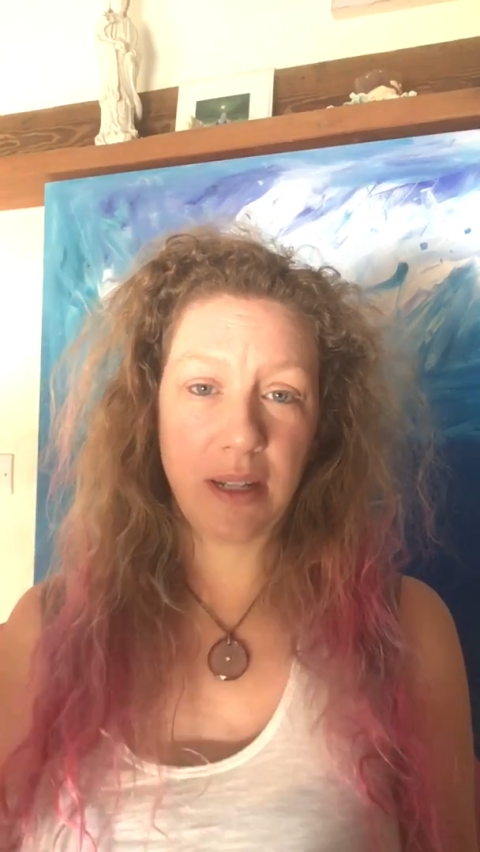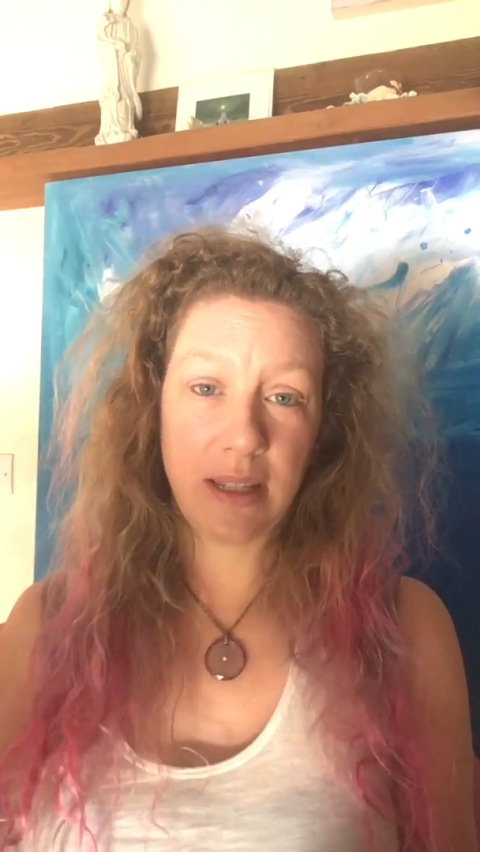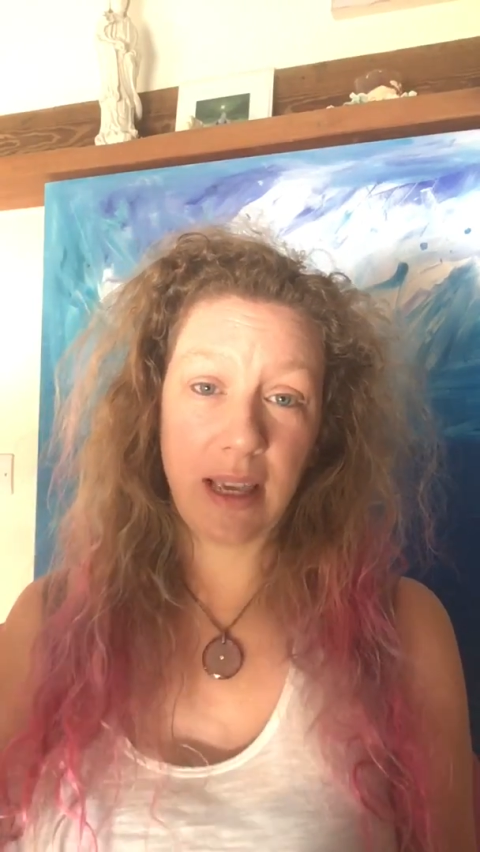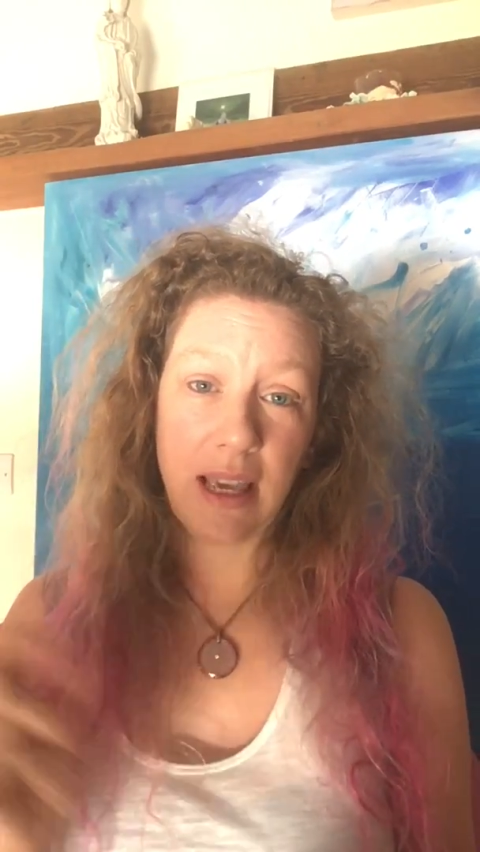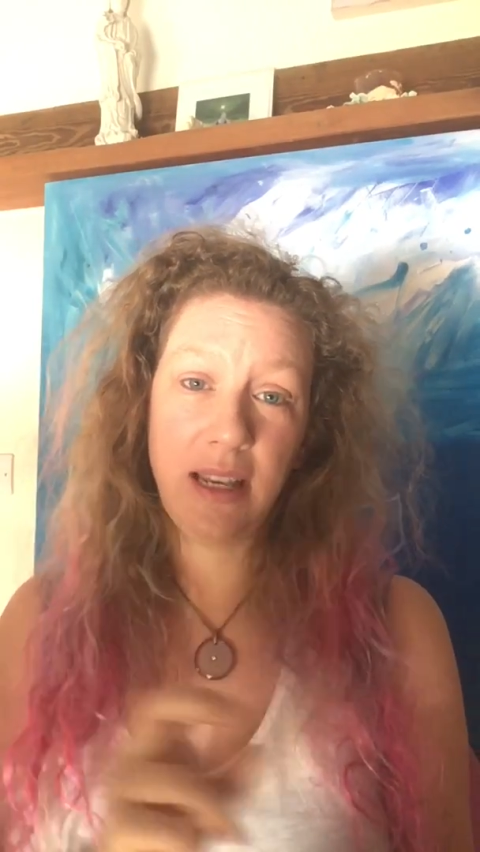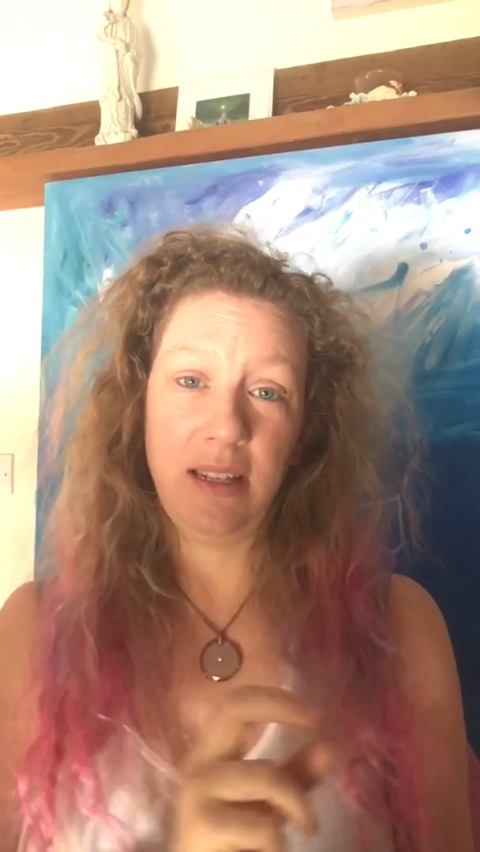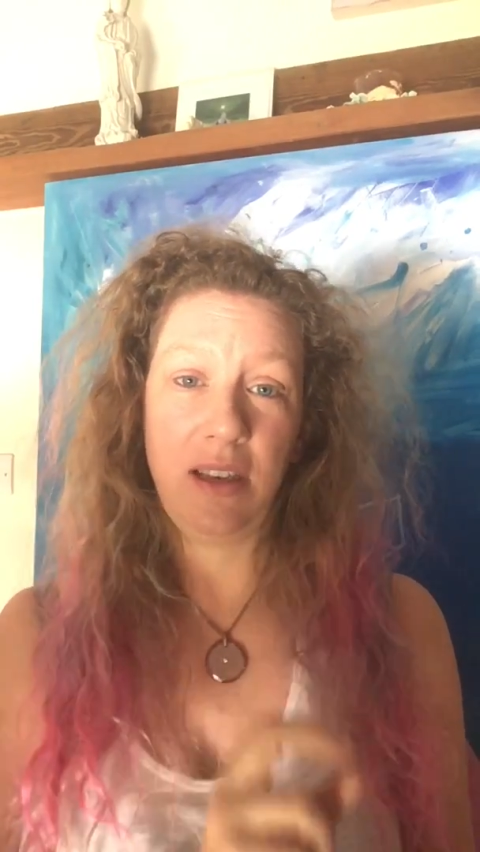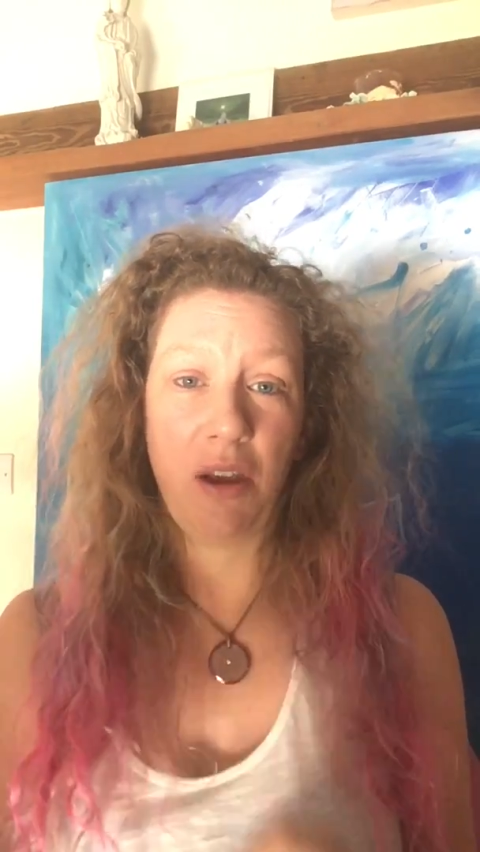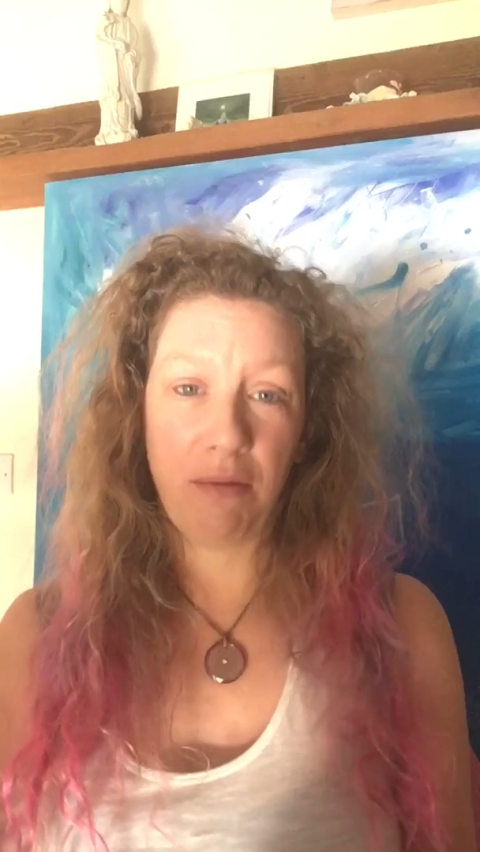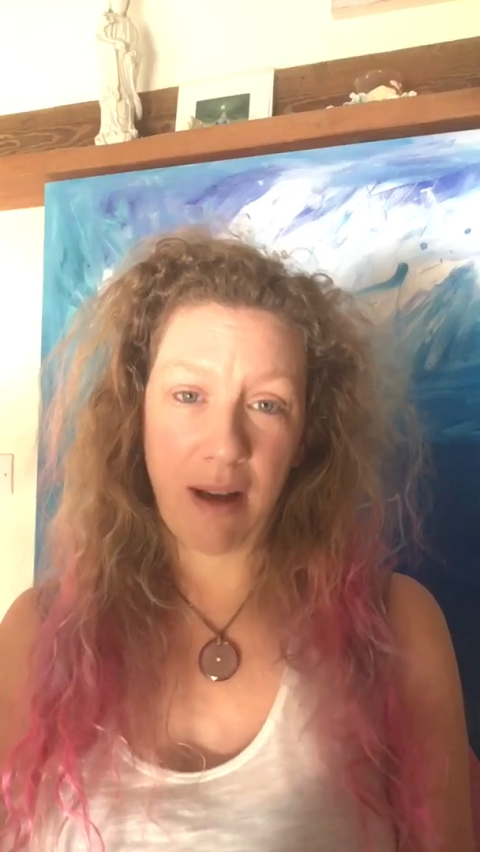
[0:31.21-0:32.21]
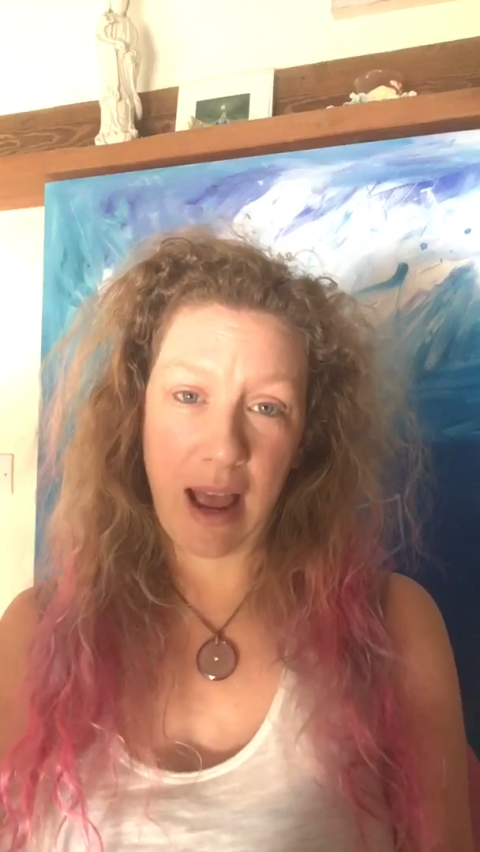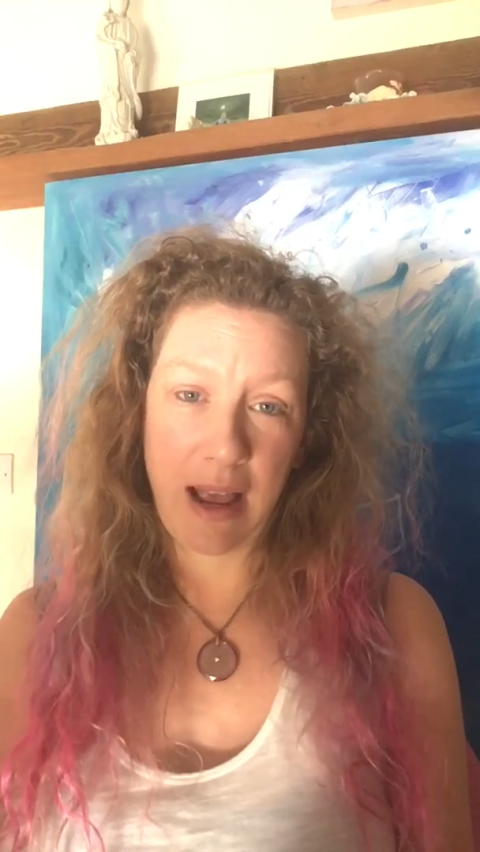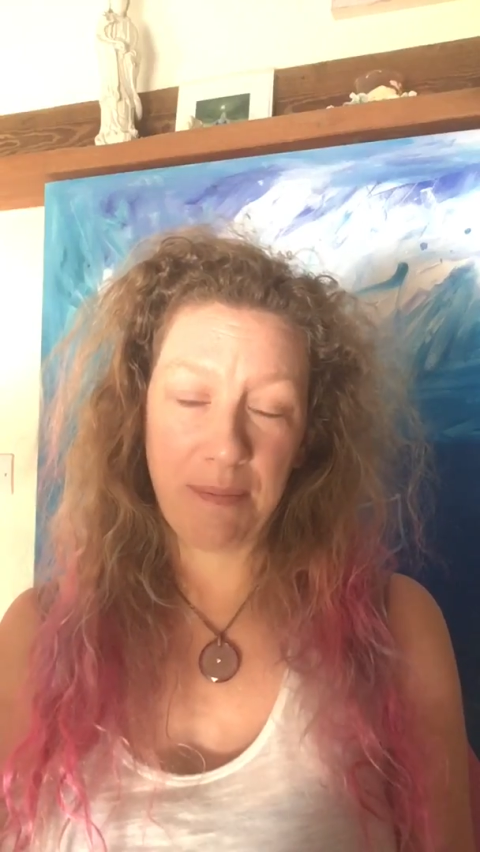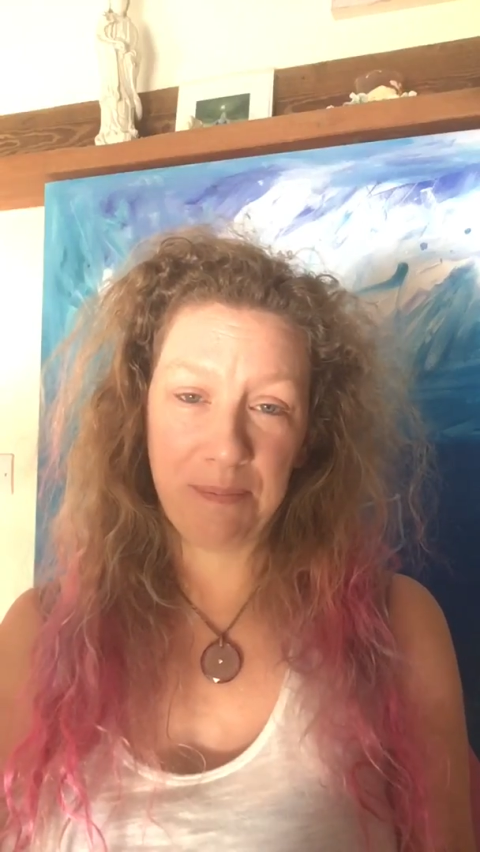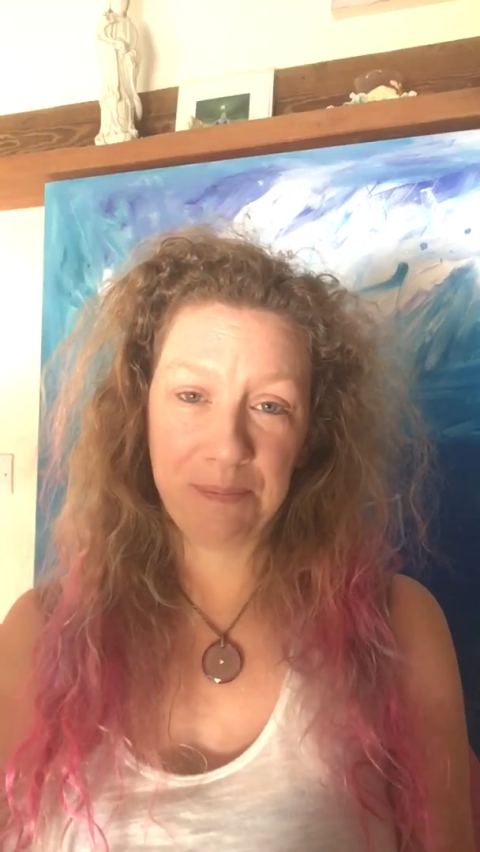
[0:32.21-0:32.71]
under the indigo
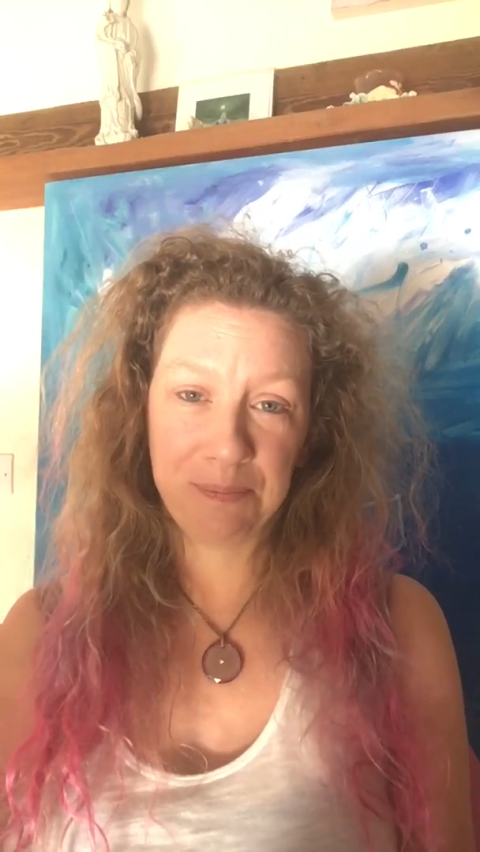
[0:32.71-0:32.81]
ray.